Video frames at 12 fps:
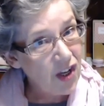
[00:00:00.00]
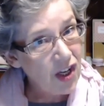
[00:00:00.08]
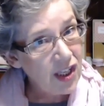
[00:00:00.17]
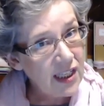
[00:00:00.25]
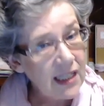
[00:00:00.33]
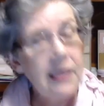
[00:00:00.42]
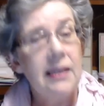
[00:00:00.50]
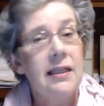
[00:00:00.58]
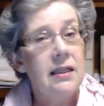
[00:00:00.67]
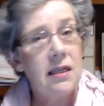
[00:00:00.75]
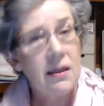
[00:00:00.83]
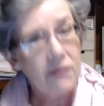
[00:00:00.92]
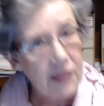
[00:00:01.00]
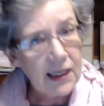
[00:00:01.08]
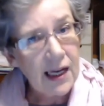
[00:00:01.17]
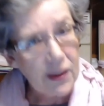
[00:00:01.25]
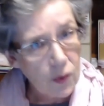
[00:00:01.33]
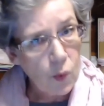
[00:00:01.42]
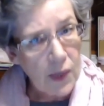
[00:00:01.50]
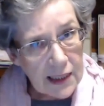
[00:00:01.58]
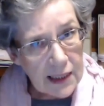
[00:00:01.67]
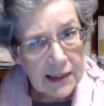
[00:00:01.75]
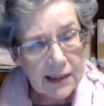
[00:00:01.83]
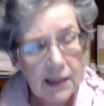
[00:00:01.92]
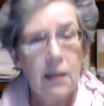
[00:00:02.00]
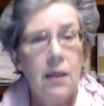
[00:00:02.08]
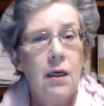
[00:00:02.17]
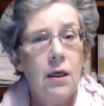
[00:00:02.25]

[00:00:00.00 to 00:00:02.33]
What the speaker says: 30, give it another whisk,